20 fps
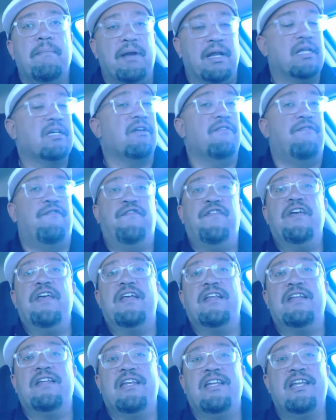But I look at
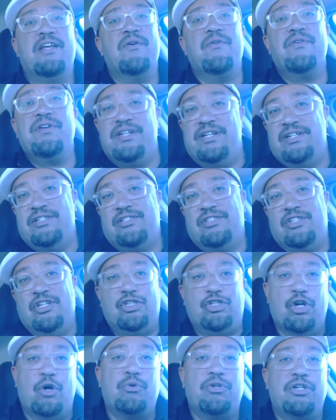Finn, and here he is, the
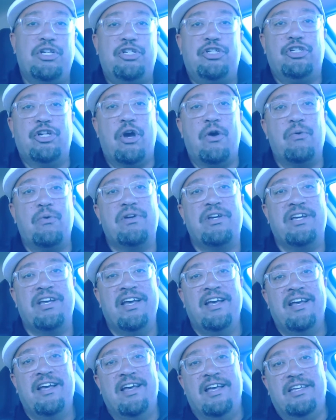jokey joke.
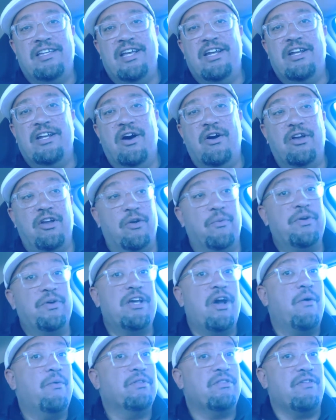You know, here we
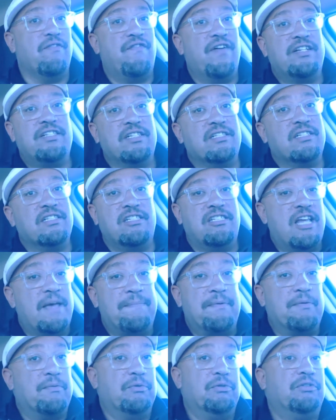go with the fetch it and
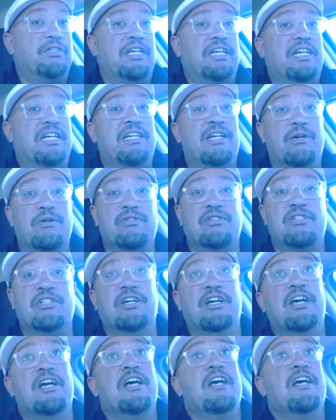step it routine. Here's
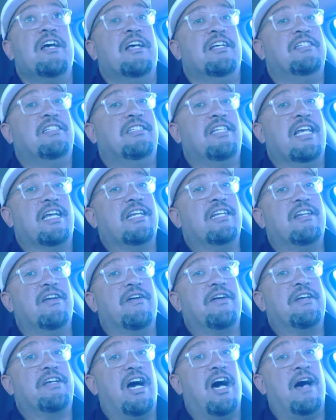the
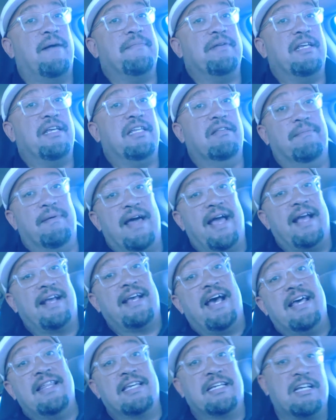secondary comedy, the black
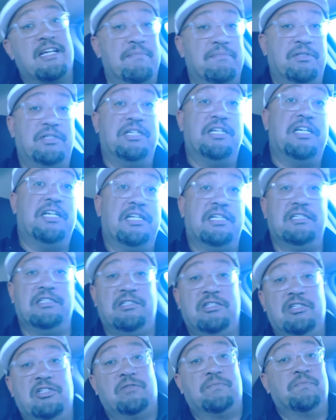guy that comes in
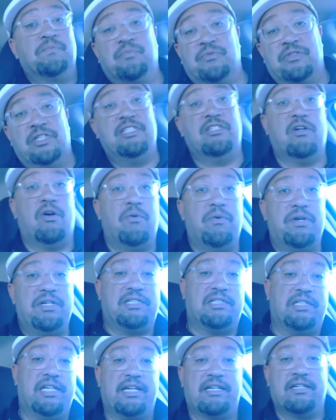and just, he's
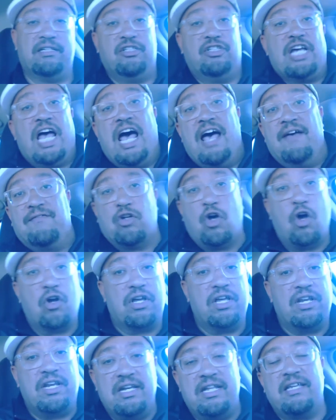always slick and jive
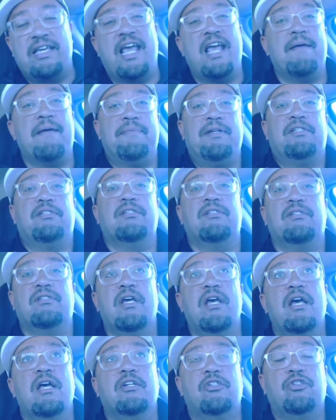talking, and he can't be
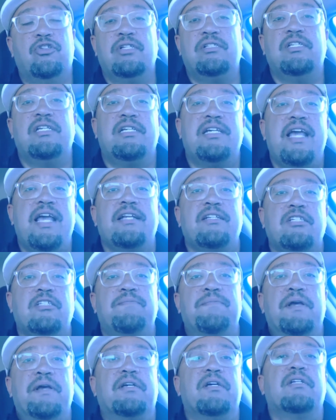just trusted. He can't
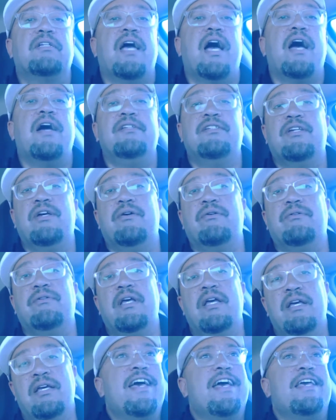just be a good guy on his own.